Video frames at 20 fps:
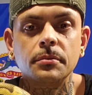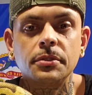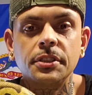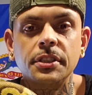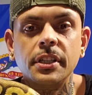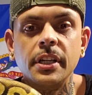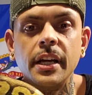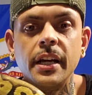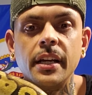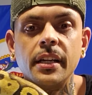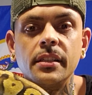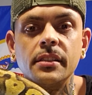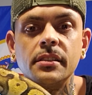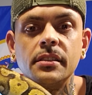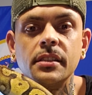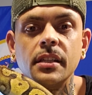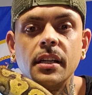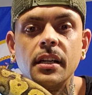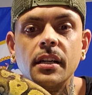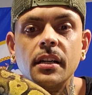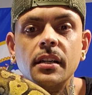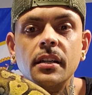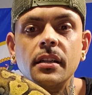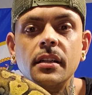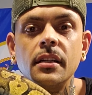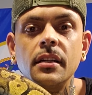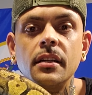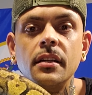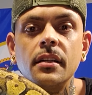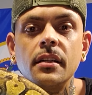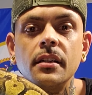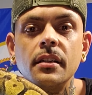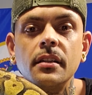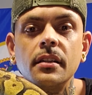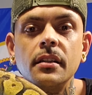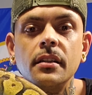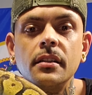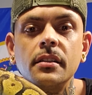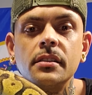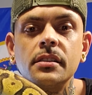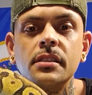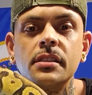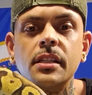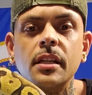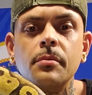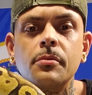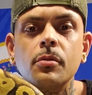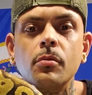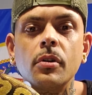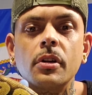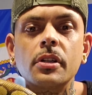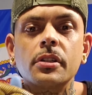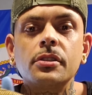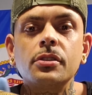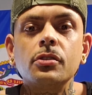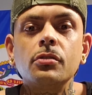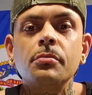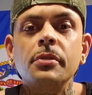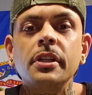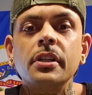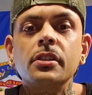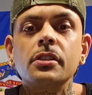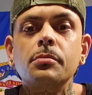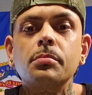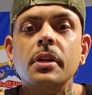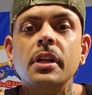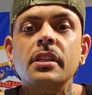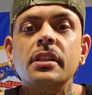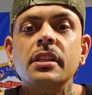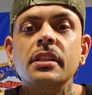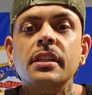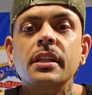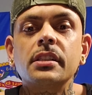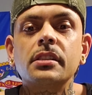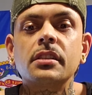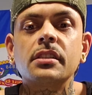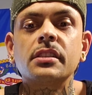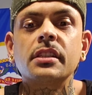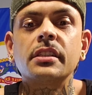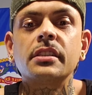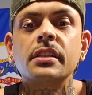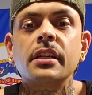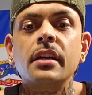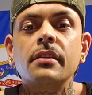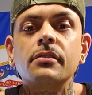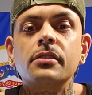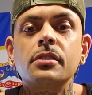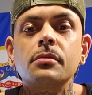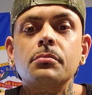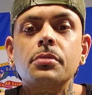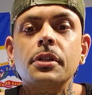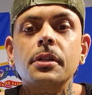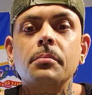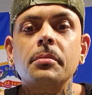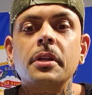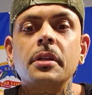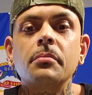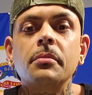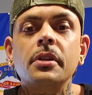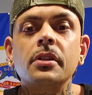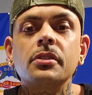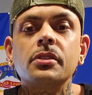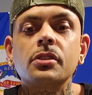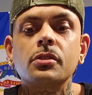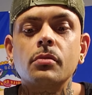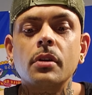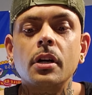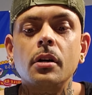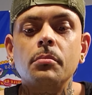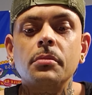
She has skipped one or two meals, but I think that's because I gave her some pretty big meals as well.